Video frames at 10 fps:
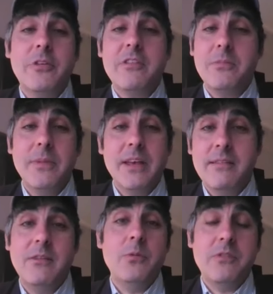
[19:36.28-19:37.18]

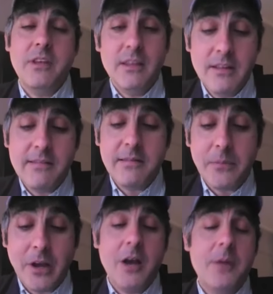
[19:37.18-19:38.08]
Christmas. He was he did some
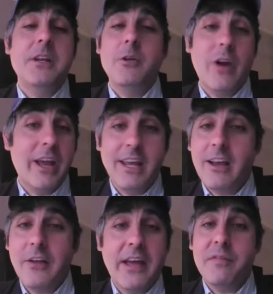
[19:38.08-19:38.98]
comedy writing
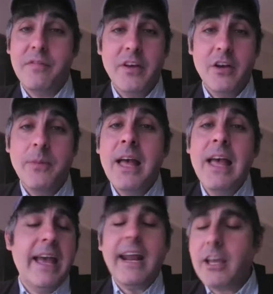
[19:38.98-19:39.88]
on that film,
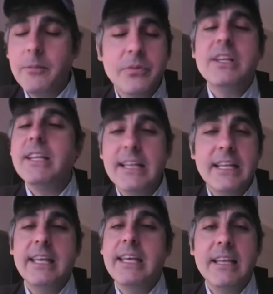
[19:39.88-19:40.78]
and I
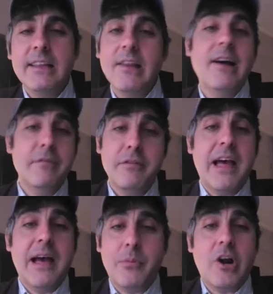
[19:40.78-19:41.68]
completely loved
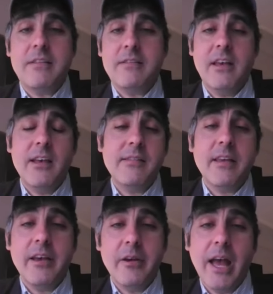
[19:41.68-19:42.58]
that project process.
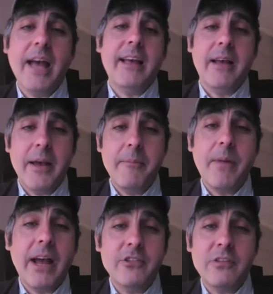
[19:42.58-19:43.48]
I, I,
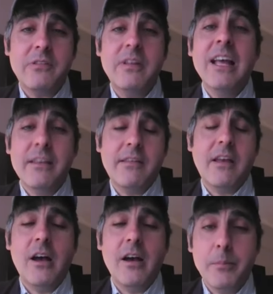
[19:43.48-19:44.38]
I just
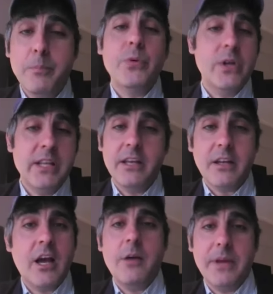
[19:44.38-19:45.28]
saw a brilliant
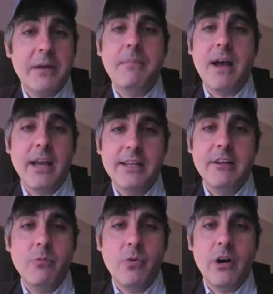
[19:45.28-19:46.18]
comic mind
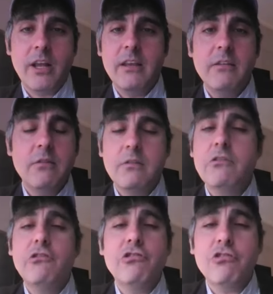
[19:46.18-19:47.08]
at work. He's
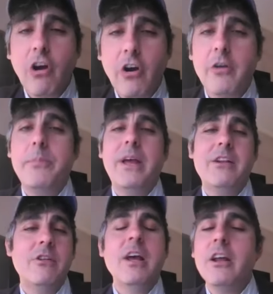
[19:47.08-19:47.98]
sharp
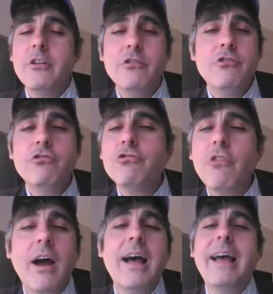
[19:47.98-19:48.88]
and
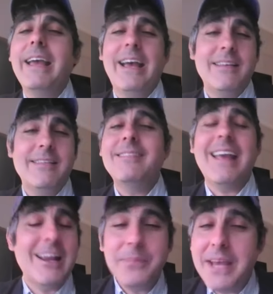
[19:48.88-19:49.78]
dry as
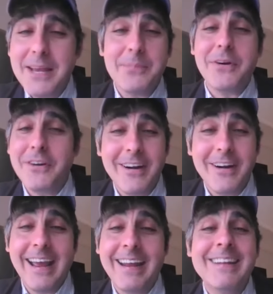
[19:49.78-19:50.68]
sandpaper
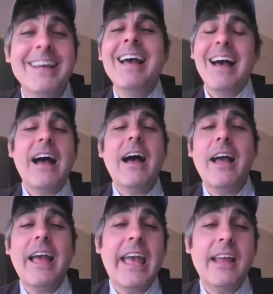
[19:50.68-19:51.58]
and
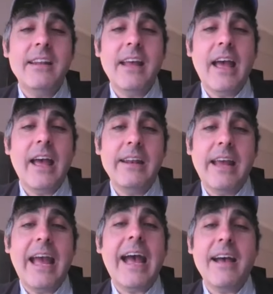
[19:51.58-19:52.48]
uh, and
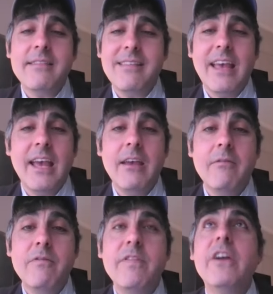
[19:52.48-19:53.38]
and has a
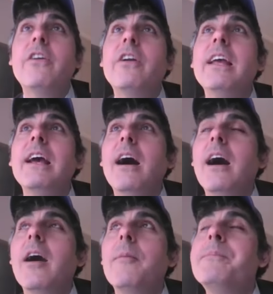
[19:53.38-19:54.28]
very
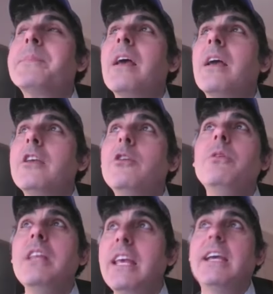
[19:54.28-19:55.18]
um,
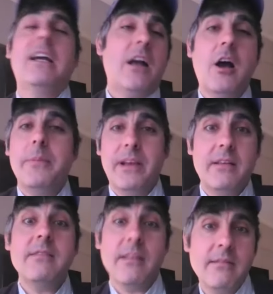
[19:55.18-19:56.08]
unique comic
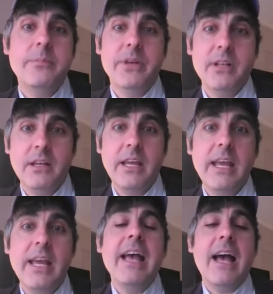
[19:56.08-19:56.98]

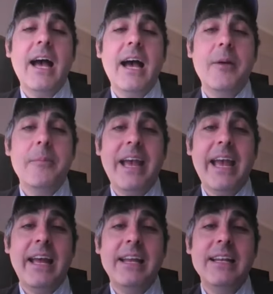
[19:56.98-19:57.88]
sensibility um,
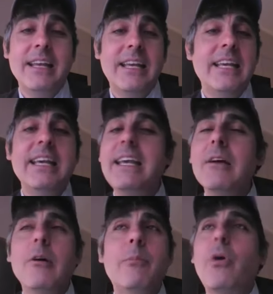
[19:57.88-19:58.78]
and
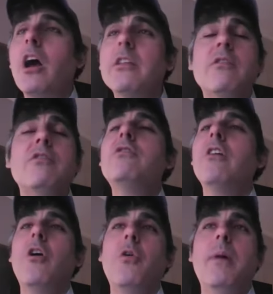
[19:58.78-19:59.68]
he brought
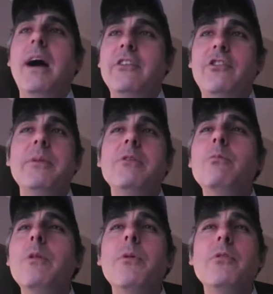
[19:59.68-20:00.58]
so much i
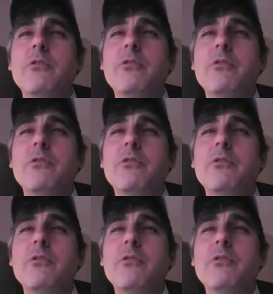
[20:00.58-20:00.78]
mean the most